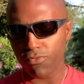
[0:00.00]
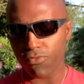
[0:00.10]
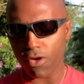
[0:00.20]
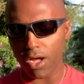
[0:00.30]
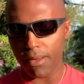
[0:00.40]

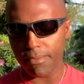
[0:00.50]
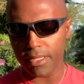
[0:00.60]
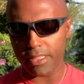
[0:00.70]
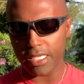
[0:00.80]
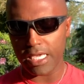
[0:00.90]
From
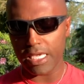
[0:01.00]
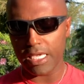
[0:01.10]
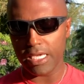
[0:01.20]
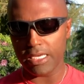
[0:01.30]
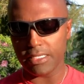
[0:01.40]

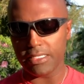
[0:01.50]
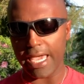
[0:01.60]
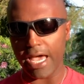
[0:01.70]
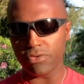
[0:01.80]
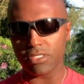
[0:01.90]
the
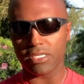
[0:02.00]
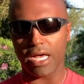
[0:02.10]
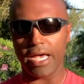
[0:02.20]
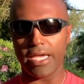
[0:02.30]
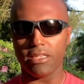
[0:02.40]

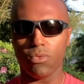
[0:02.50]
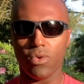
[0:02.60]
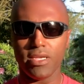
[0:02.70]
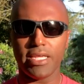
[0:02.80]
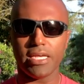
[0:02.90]
downside, the
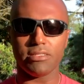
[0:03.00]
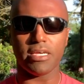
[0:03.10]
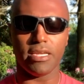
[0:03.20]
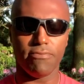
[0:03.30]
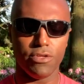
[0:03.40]
one
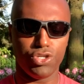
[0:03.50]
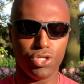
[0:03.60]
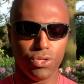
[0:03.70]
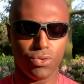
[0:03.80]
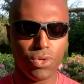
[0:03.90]
downside of the
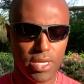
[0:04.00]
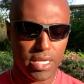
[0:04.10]
shoe